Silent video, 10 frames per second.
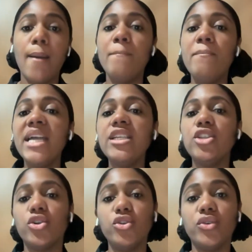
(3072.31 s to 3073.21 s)
Many
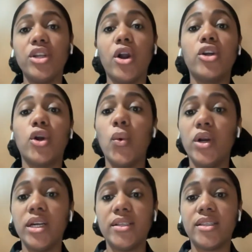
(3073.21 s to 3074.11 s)
children are
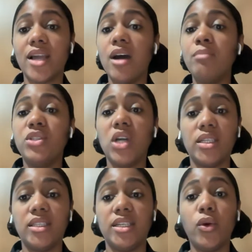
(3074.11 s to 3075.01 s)
coerced,
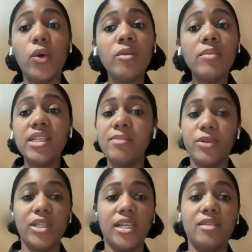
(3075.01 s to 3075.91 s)
abducted, or
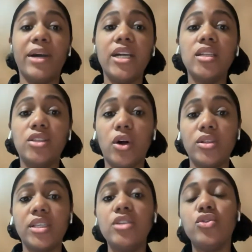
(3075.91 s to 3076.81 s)
manipulated by
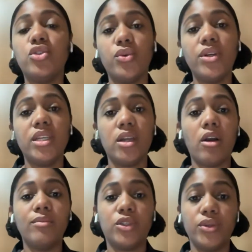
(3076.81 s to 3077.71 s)
adults into joining
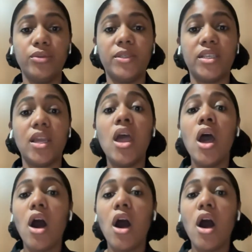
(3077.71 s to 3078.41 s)
armed groups,